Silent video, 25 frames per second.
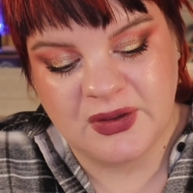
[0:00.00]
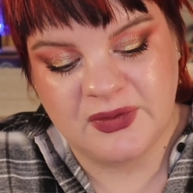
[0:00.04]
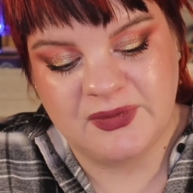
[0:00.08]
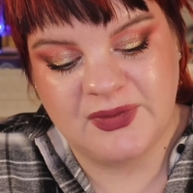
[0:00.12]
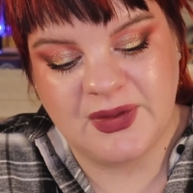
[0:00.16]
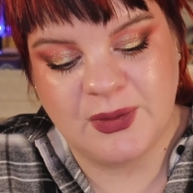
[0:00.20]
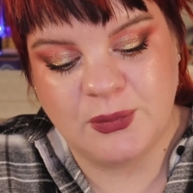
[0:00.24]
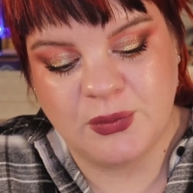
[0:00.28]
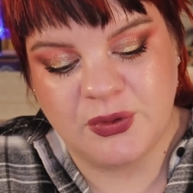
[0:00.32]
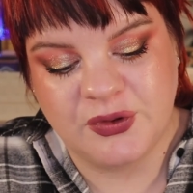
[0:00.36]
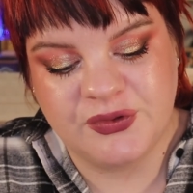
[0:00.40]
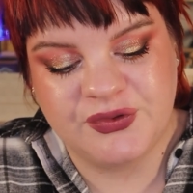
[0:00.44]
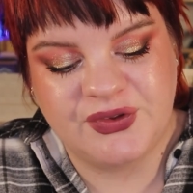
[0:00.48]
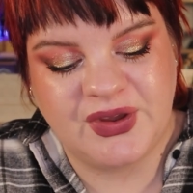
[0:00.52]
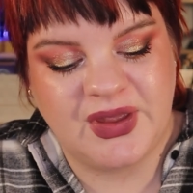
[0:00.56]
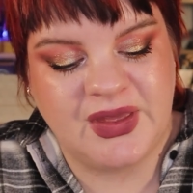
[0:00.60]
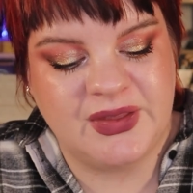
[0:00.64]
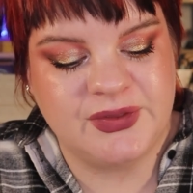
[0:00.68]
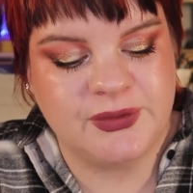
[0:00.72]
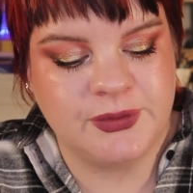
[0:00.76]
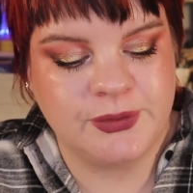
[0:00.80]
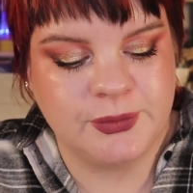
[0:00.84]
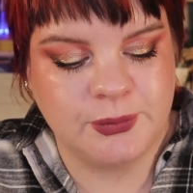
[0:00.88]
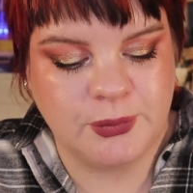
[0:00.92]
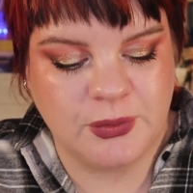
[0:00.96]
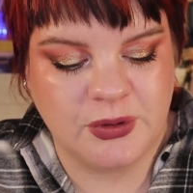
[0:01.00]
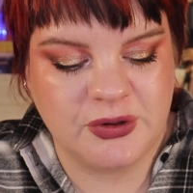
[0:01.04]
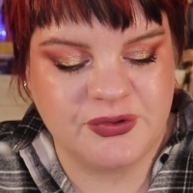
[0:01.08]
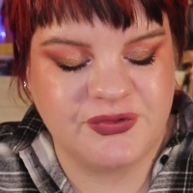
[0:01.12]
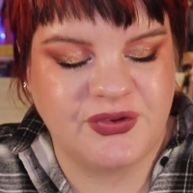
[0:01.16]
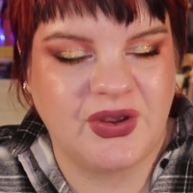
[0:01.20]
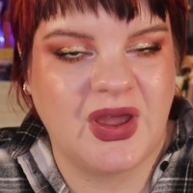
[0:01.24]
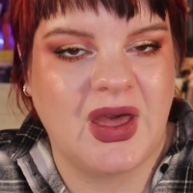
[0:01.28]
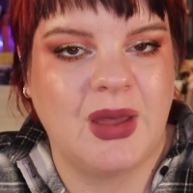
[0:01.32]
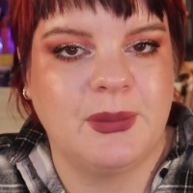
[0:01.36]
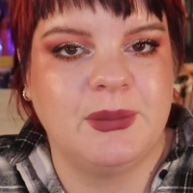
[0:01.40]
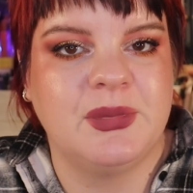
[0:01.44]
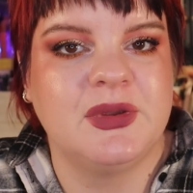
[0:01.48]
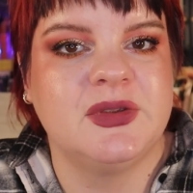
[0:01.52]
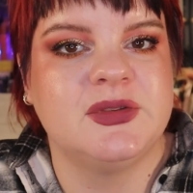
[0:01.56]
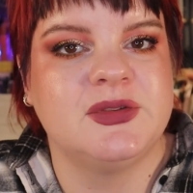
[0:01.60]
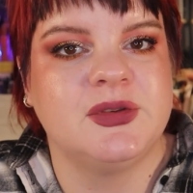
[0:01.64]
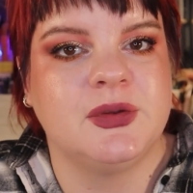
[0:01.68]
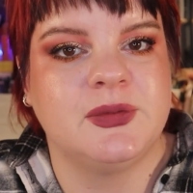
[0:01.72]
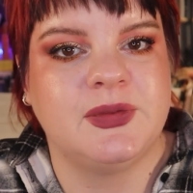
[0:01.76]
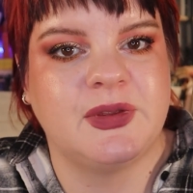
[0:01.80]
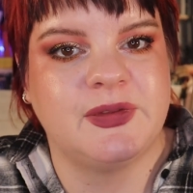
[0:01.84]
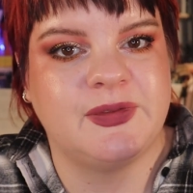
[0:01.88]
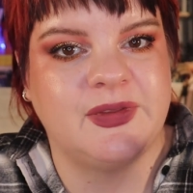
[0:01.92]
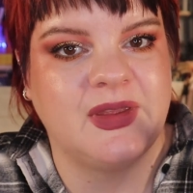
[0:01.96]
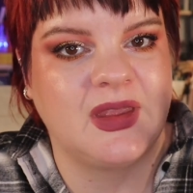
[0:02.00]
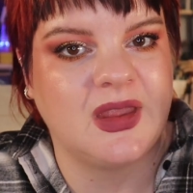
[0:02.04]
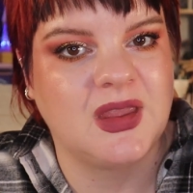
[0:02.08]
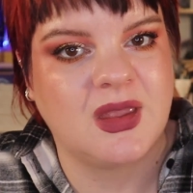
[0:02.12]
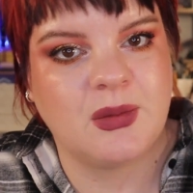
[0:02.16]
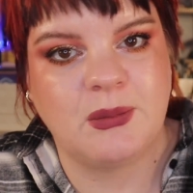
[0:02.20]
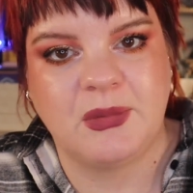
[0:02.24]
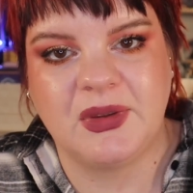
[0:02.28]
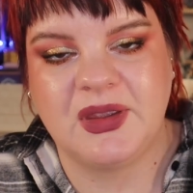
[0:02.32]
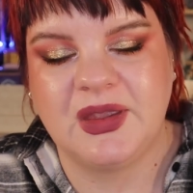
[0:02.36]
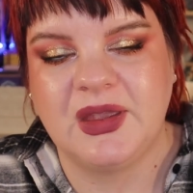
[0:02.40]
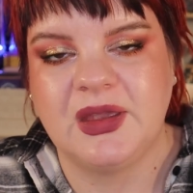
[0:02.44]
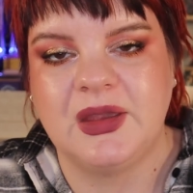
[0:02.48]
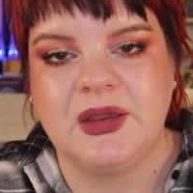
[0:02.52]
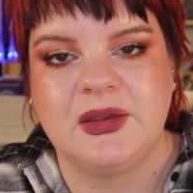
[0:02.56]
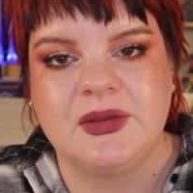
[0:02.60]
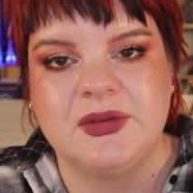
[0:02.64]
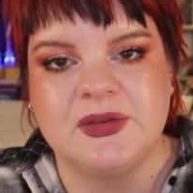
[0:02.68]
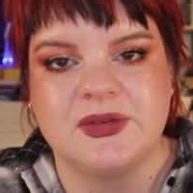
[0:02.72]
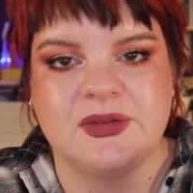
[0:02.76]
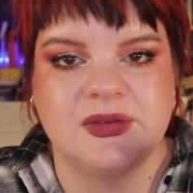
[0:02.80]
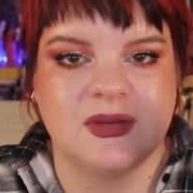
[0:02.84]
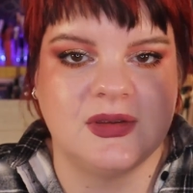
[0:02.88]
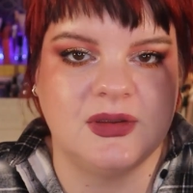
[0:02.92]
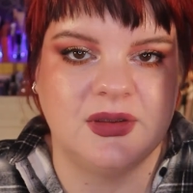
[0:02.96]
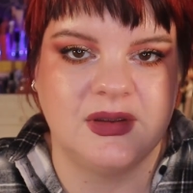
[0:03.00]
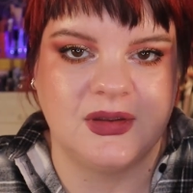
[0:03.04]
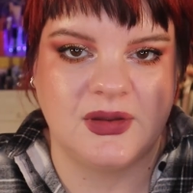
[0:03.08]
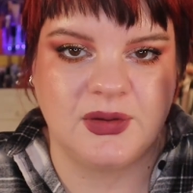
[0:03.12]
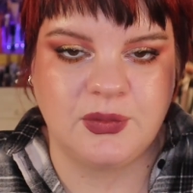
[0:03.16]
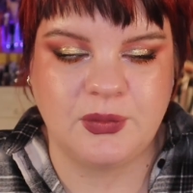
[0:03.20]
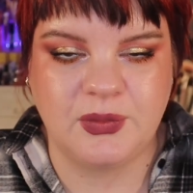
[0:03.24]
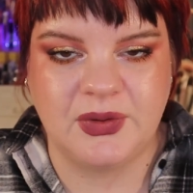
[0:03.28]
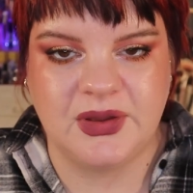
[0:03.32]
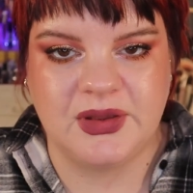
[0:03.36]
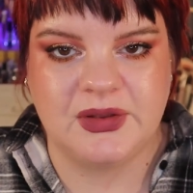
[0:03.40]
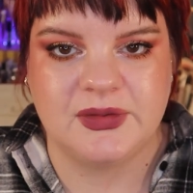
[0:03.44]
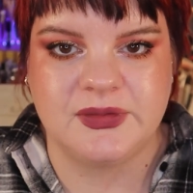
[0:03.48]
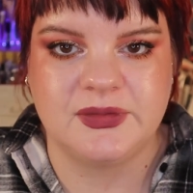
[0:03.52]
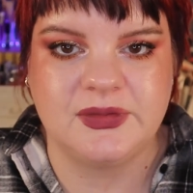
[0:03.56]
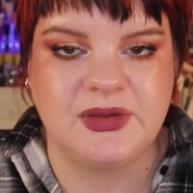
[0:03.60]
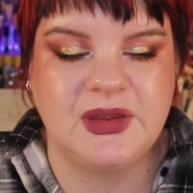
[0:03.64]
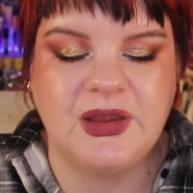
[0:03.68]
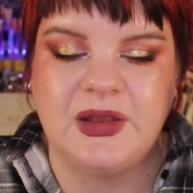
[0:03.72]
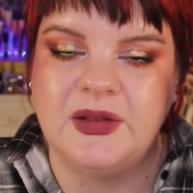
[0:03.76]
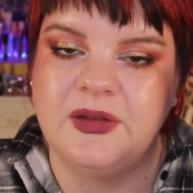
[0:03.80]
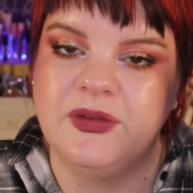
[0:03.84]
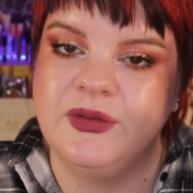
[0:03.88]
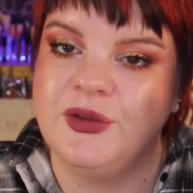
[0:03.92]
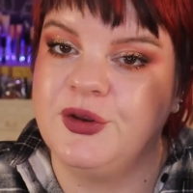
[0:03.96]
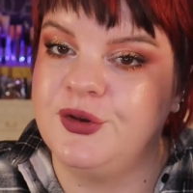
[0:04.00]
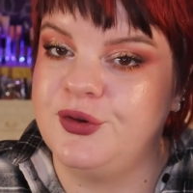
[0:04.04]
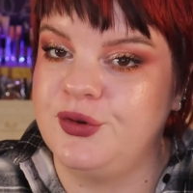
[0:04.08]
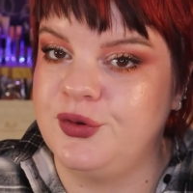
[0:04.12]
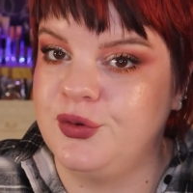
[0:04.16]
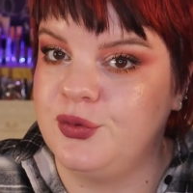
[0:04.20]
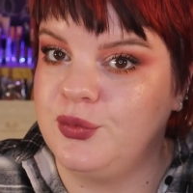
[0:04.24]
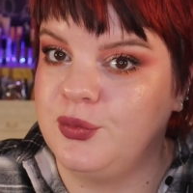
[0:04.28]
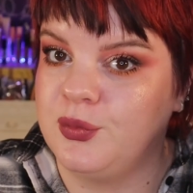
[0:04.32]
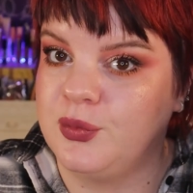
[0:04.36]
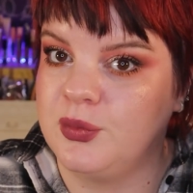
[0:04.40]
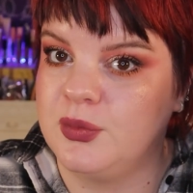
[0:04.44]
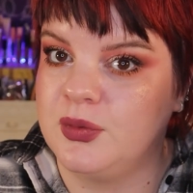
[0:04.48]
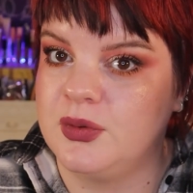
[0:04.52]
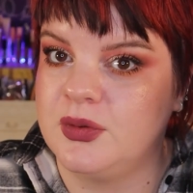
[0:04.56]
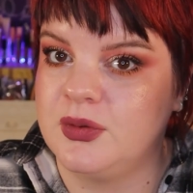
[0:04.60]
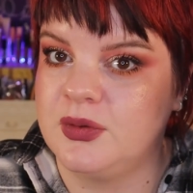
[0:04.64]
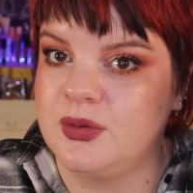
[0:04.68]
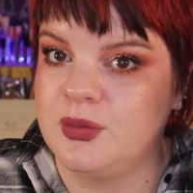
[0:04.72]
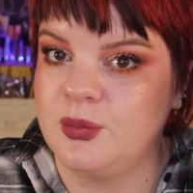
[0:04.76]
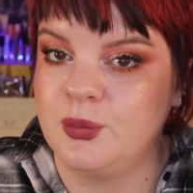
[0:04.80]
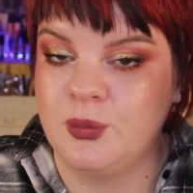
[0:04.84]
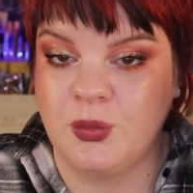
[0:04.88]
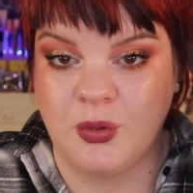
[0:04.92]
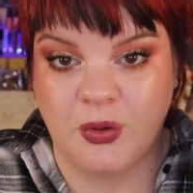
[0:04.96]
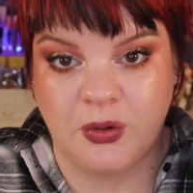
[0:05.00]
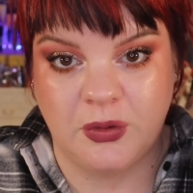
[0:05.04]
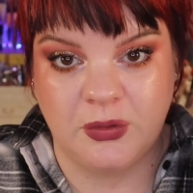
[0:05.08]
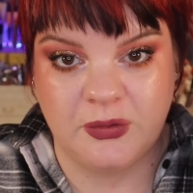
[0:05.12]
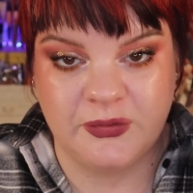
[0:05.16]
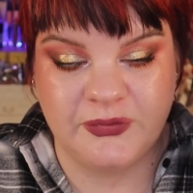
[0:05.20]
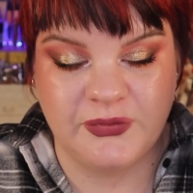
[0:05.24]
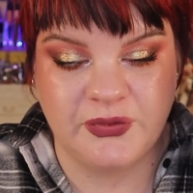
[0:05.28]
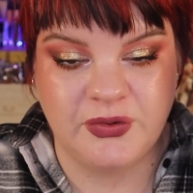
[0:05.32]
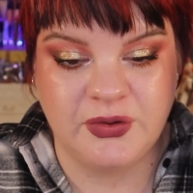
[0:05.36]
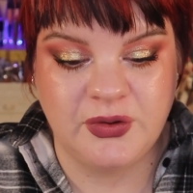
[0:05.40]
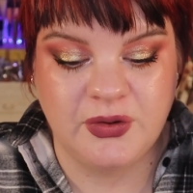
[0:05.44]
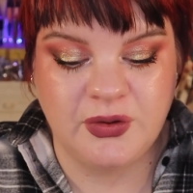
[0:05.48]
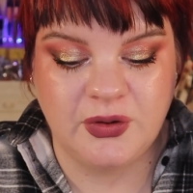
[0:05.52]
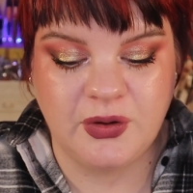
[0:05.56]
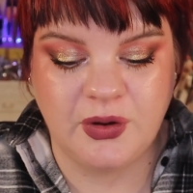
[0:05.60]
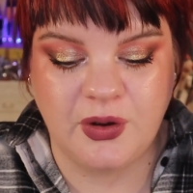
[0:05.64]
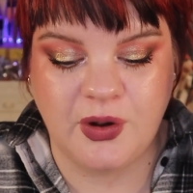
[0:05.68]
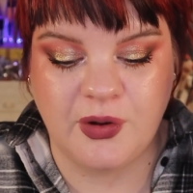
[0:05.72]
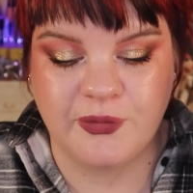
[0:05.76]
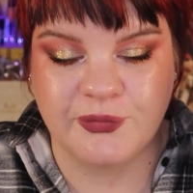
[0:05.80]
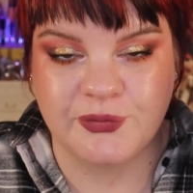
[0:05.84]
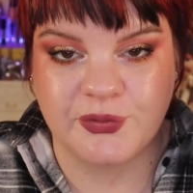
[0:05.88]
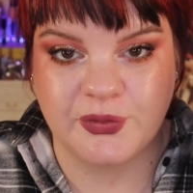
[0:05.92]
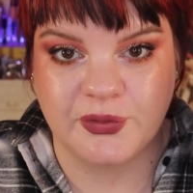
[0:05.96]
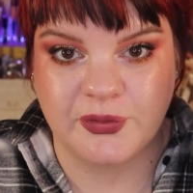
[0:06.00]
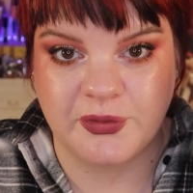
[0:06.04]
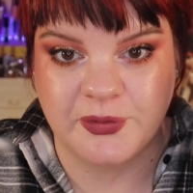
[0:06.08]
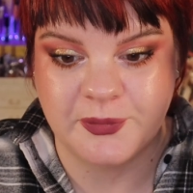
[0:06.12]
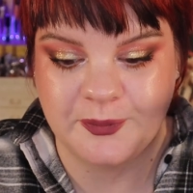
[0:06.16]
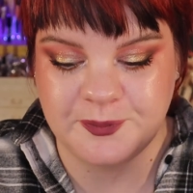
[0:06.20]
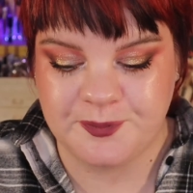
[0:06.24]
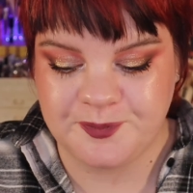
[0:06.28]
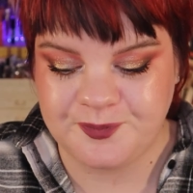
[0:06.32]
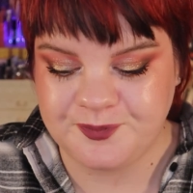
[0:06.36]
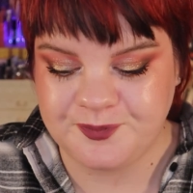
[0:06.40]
They want the end of the world to happen so that they can be kings and queens in the new world after.